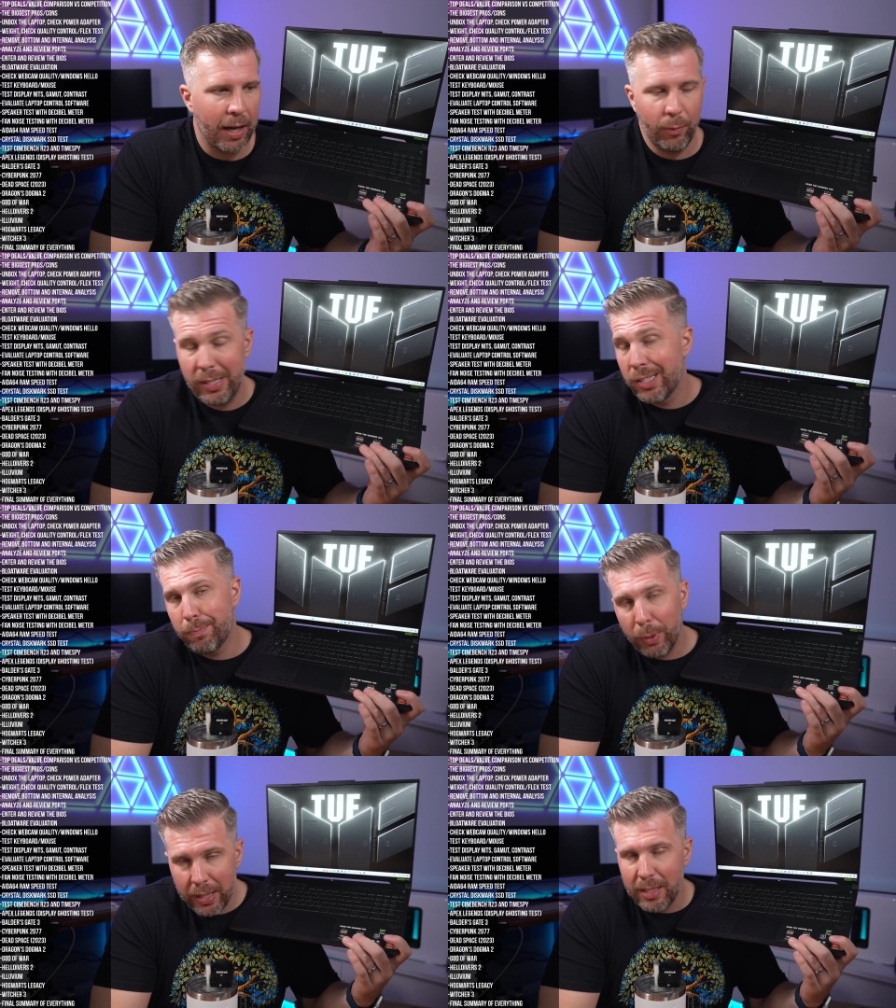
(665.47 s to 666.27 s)
which is
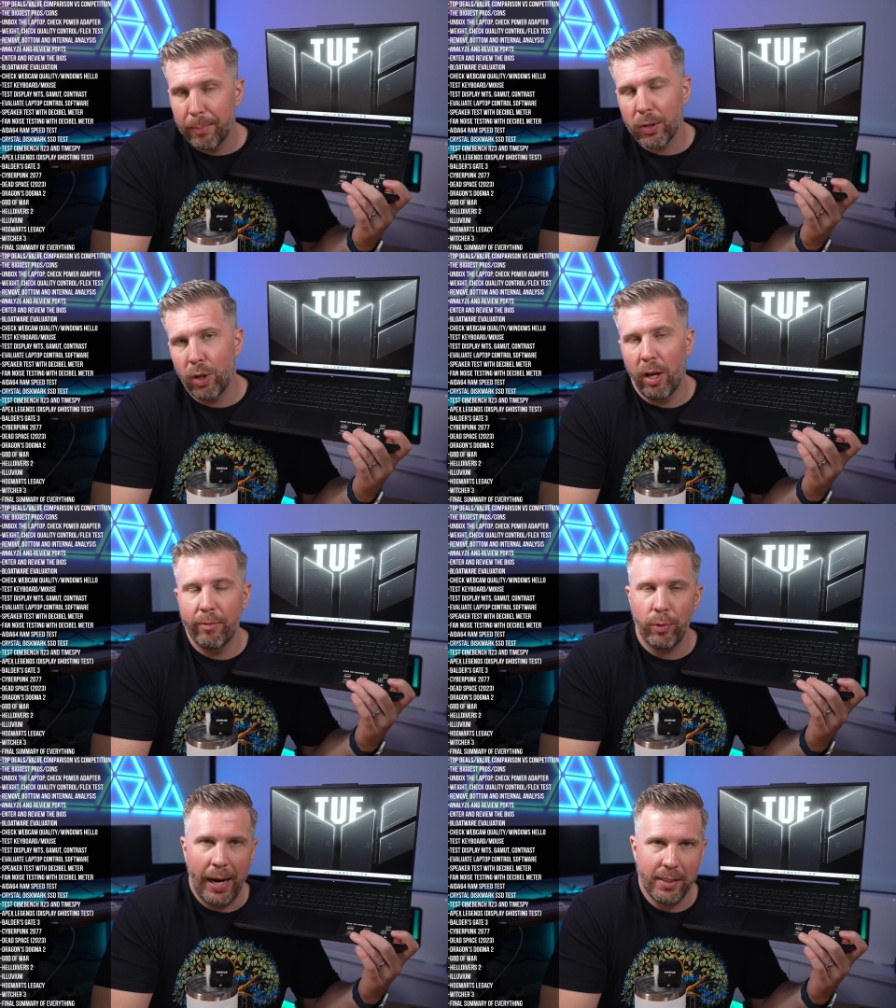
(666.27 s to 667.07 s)
pretty typical of
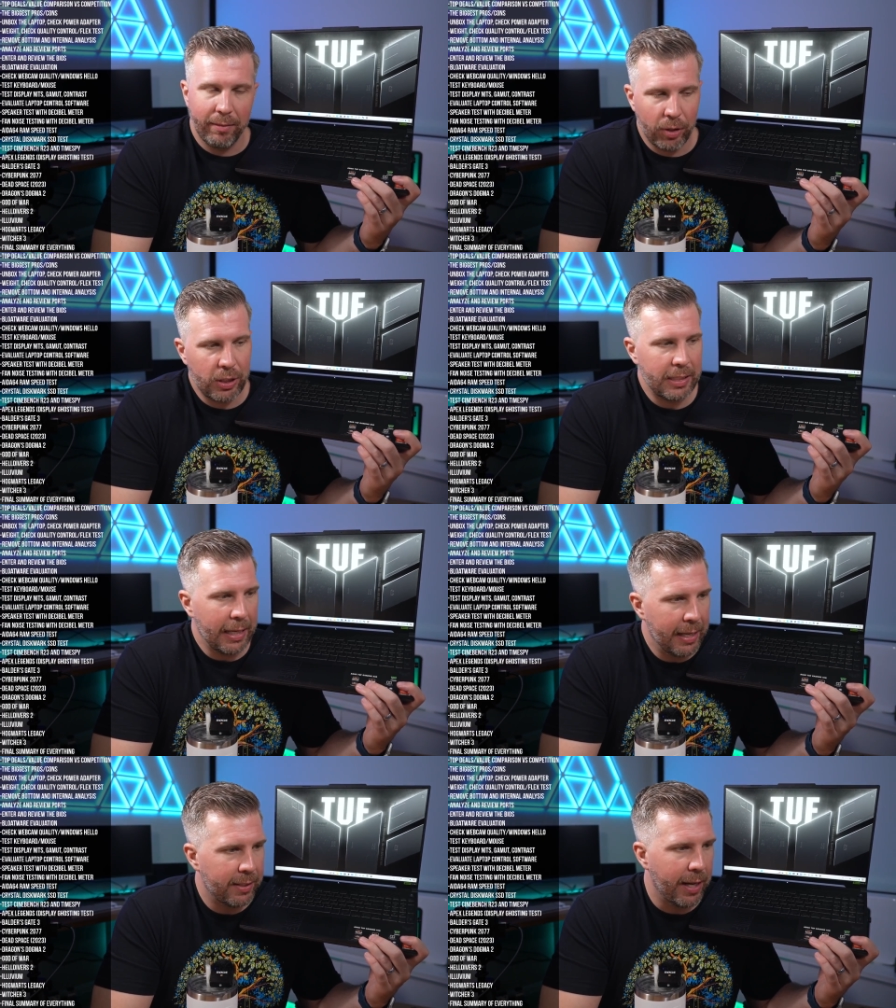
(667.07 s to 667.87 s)
Ryzen versus
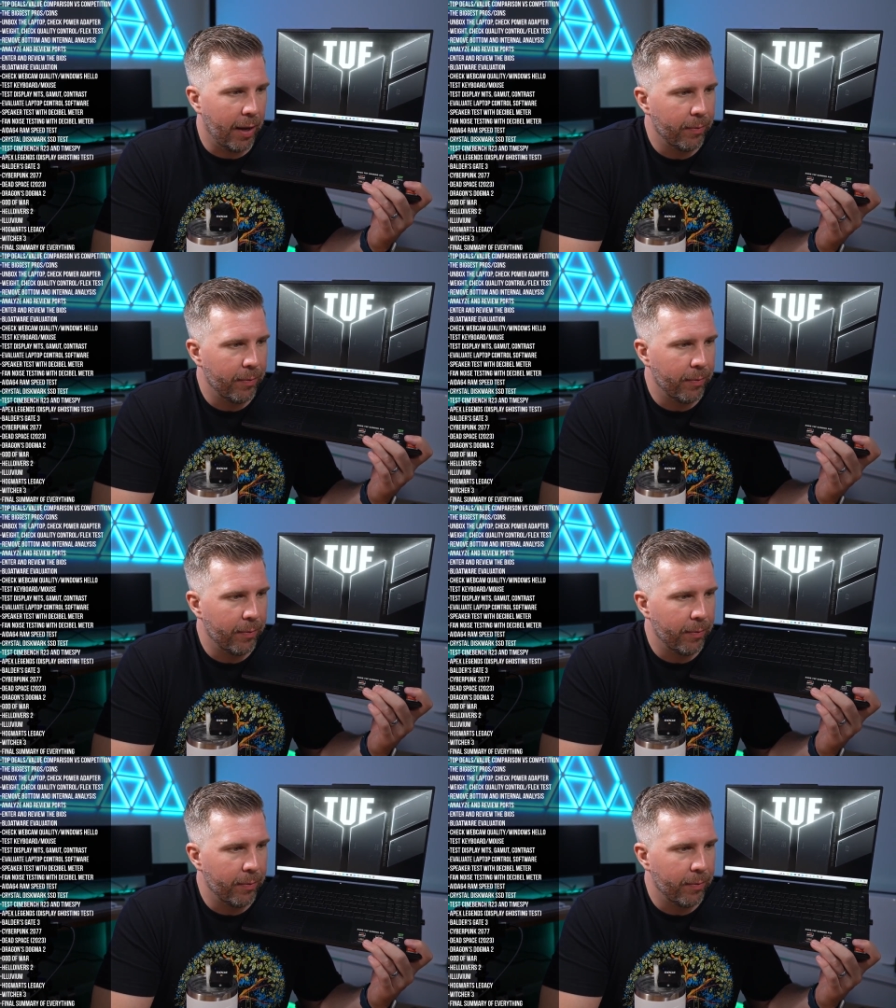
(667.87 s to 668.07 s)
Intel.